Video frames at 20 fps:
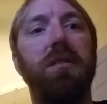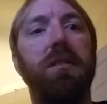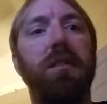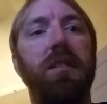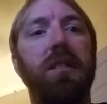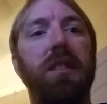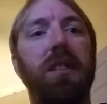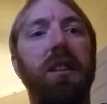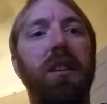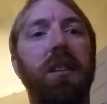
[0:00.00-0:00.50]
to
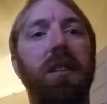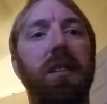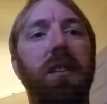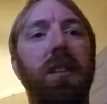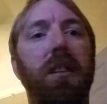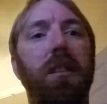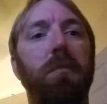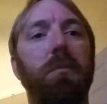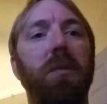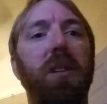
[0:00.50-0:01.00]
the
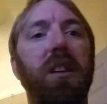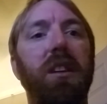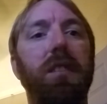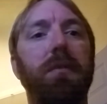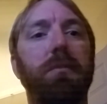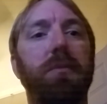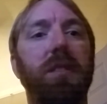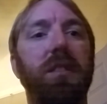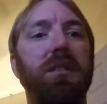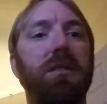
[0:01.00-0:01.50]
air brake
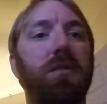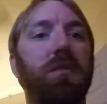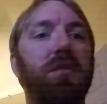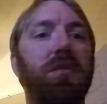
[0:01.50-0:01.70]
compressor,